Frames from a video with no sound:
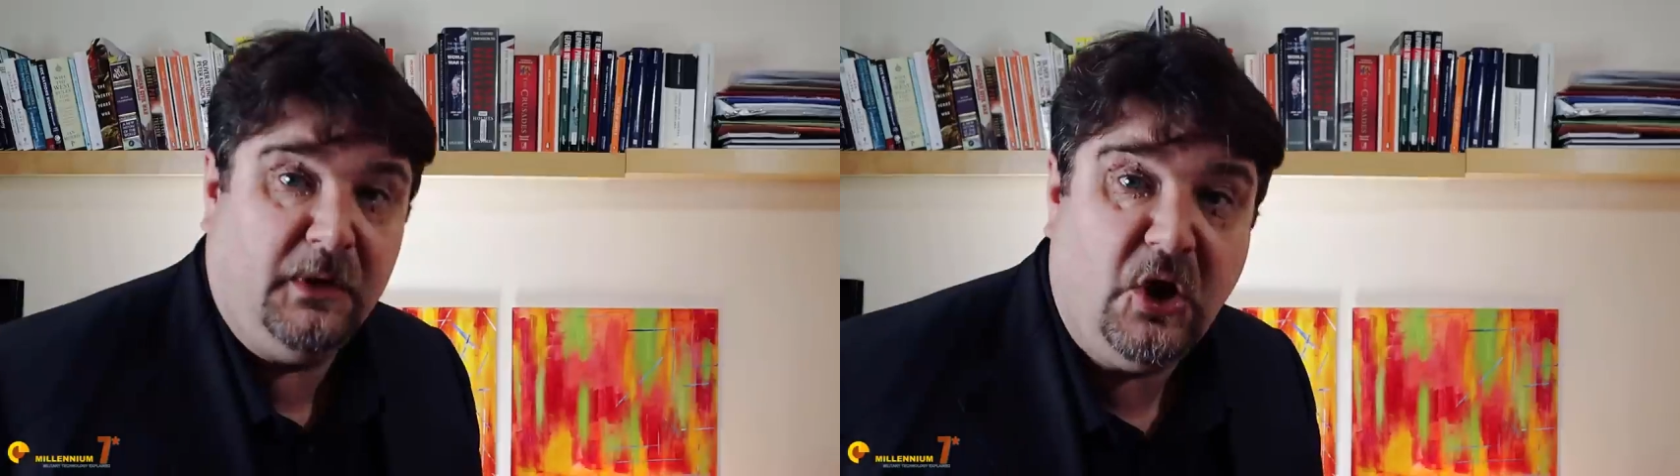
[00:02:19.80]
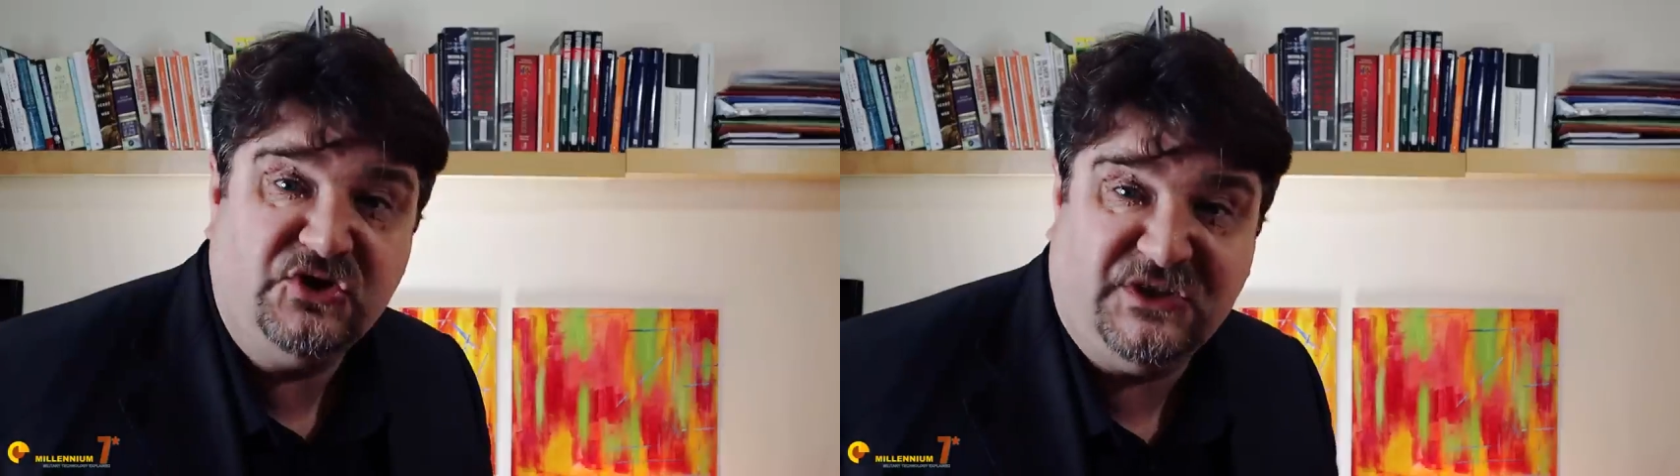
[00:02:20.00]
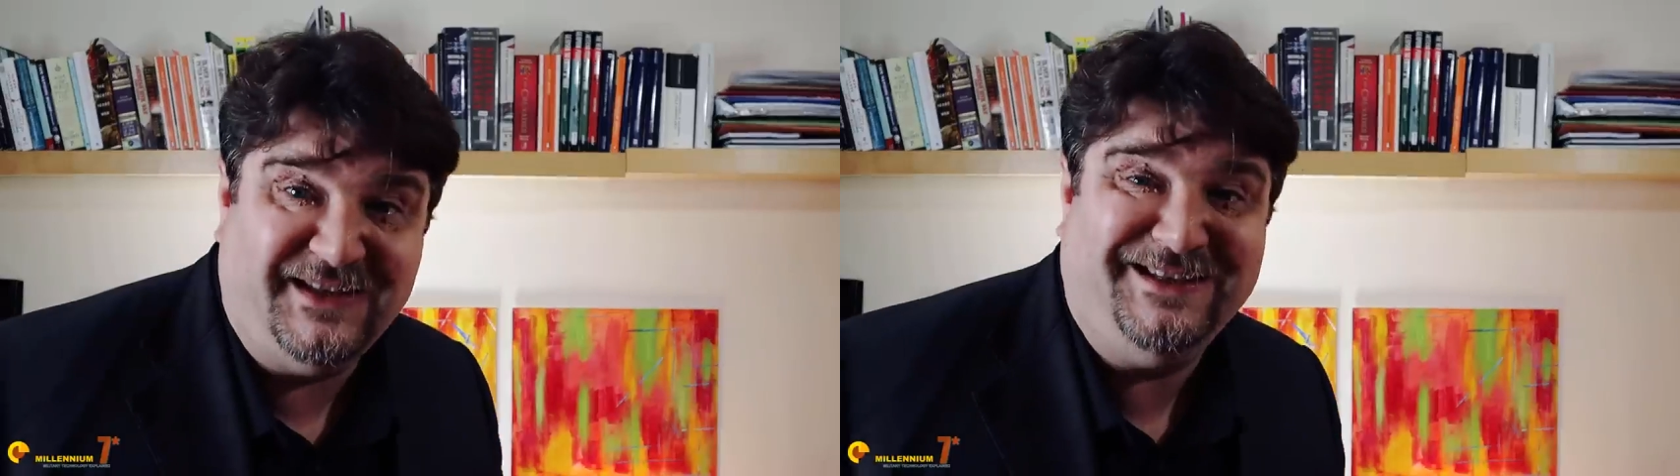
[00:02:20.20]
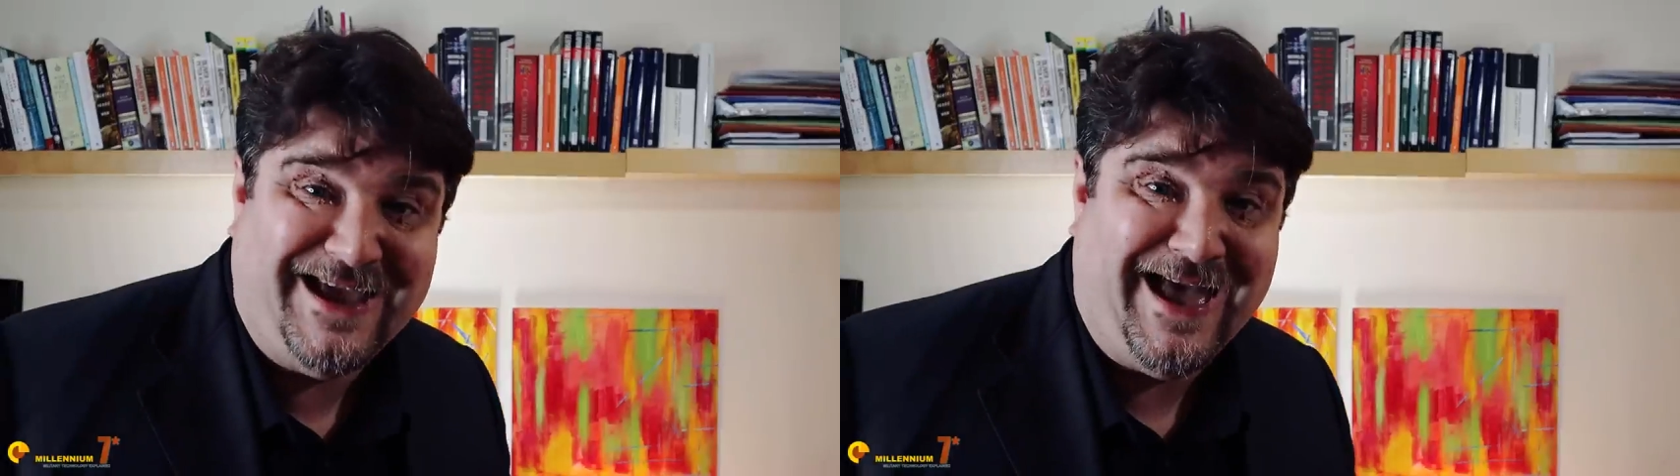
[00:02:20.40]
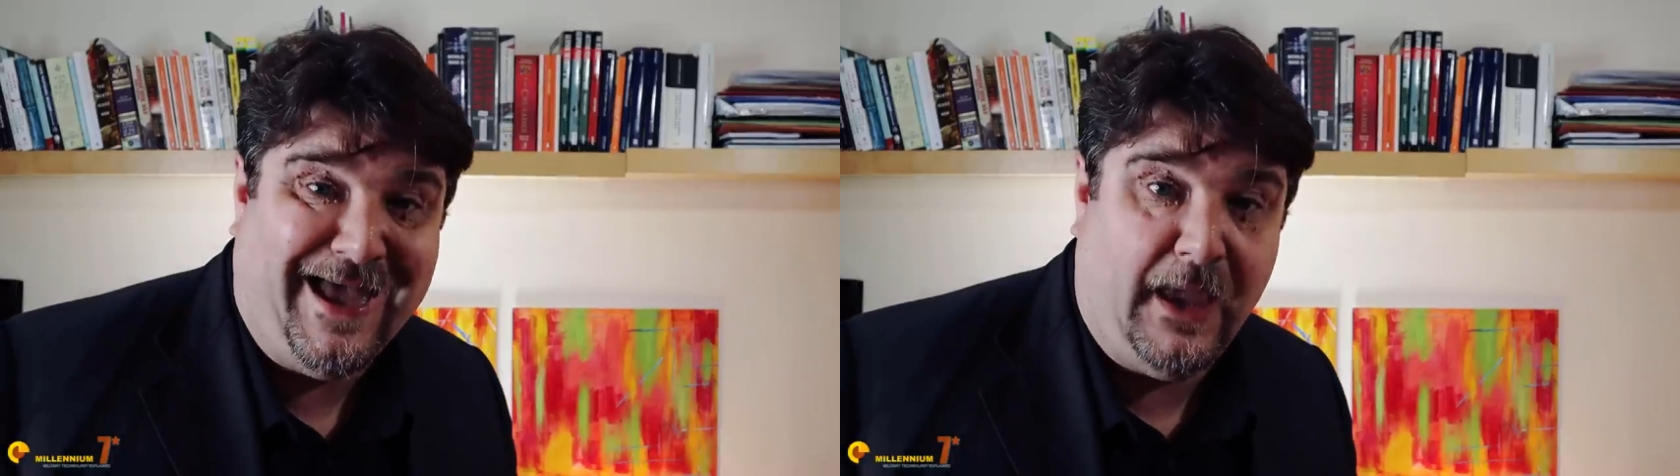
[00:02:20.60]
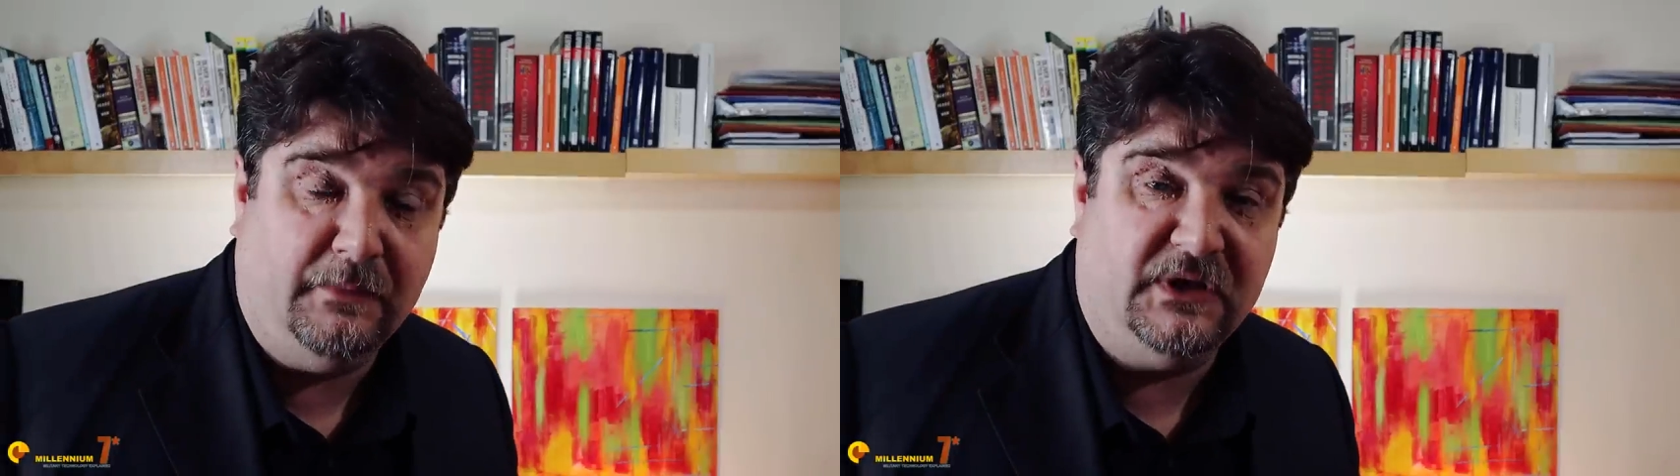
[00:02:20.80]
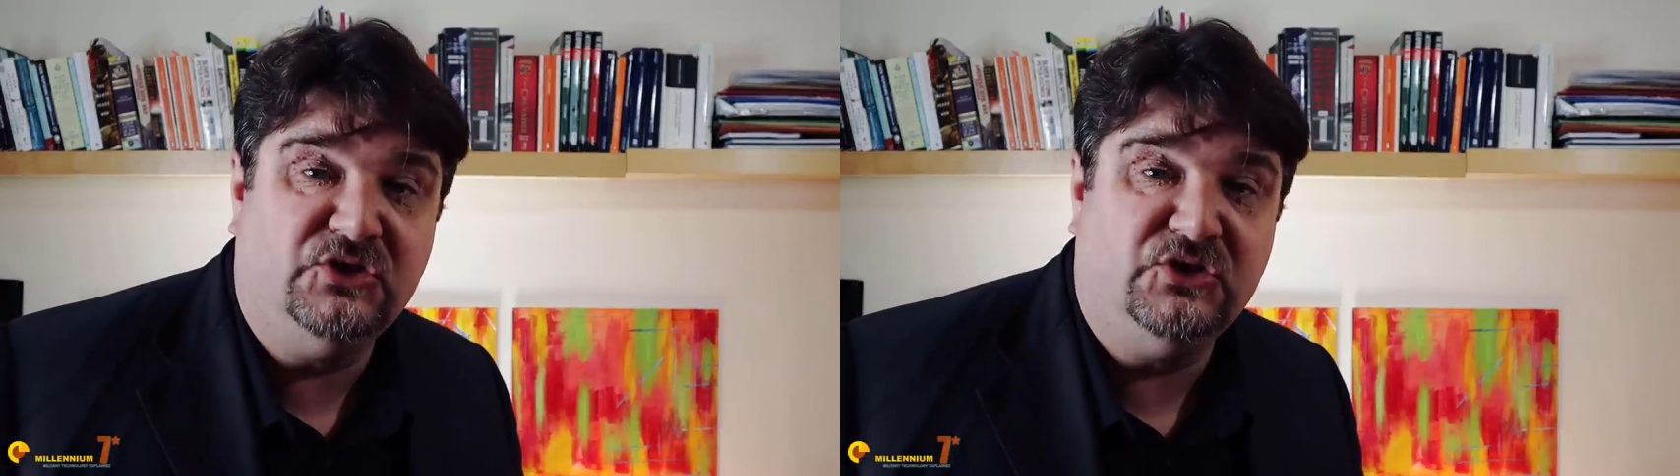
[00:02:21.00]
Because at the time,